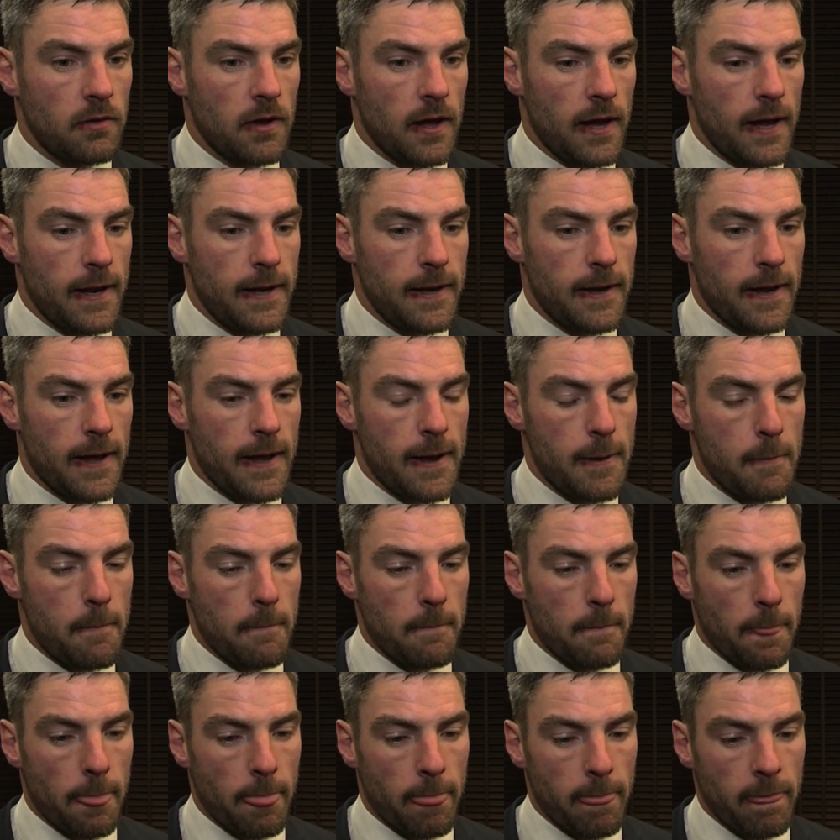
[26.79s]
And
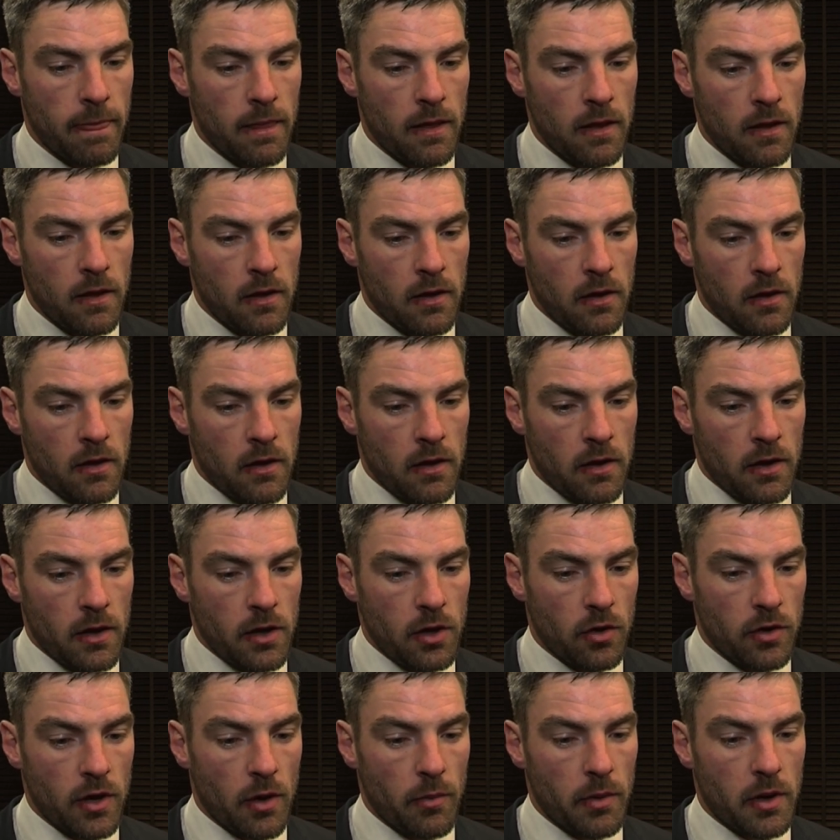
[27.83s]
you
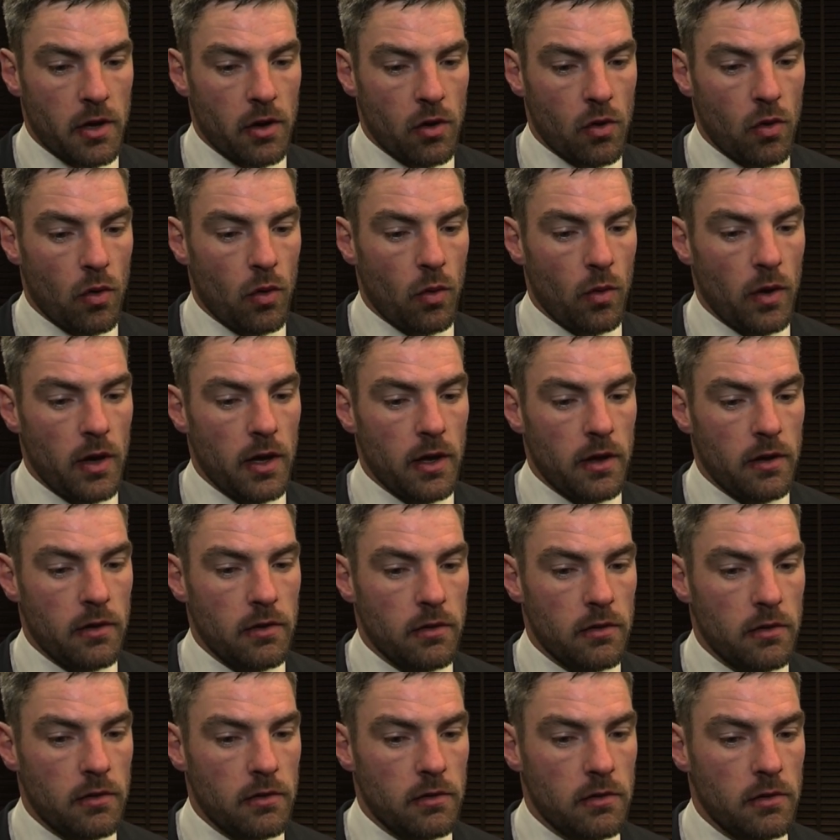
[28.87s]
know, now we can go away,
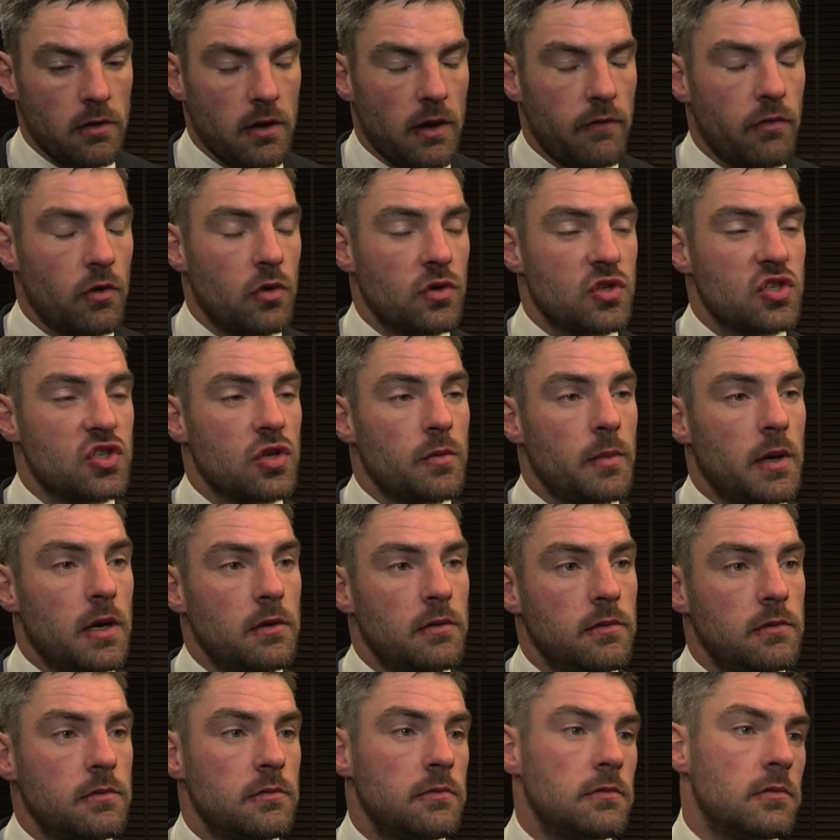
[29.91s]
have a good summer,
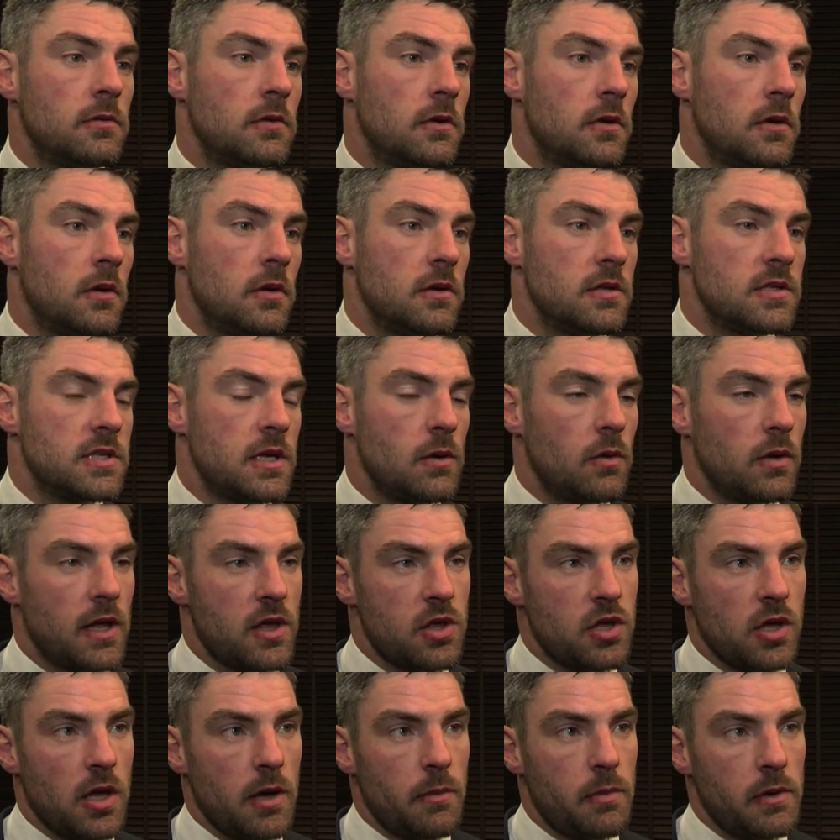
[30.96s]
and see what
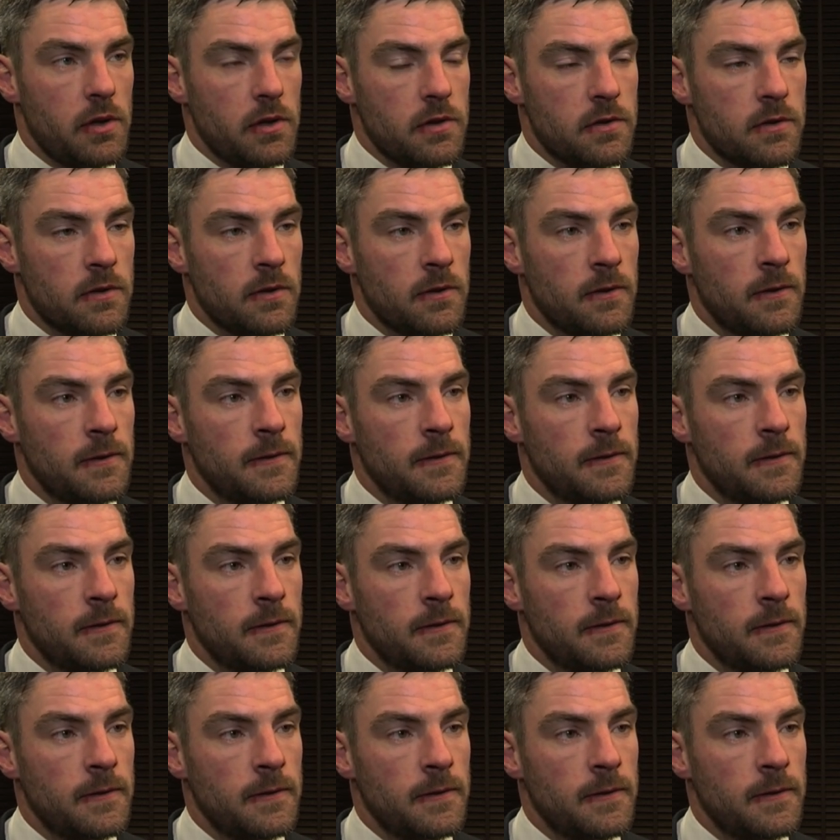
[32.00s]
next year brings.